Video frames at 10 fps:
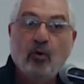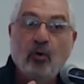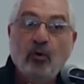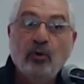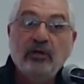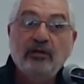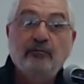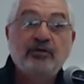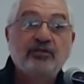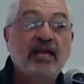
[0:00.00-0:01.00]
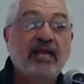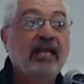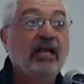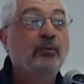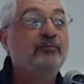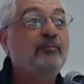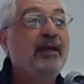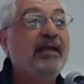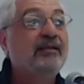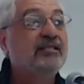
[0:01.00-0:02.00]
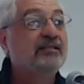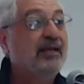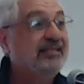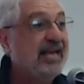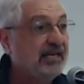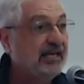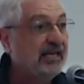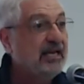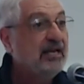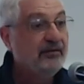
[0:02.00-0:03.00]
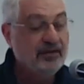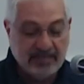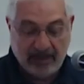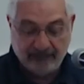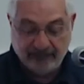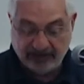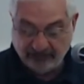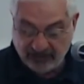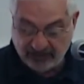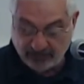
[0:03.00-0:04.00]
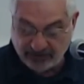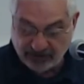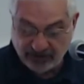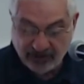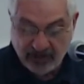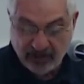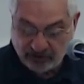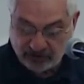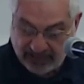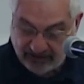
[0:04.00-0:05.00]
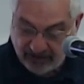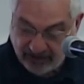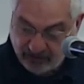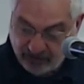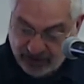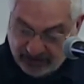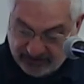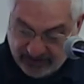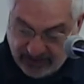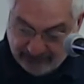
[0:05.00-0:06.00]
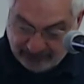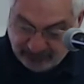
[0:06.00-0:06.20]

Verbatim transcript: all of which then help make this mentality, this affective disposition, which led to genocide.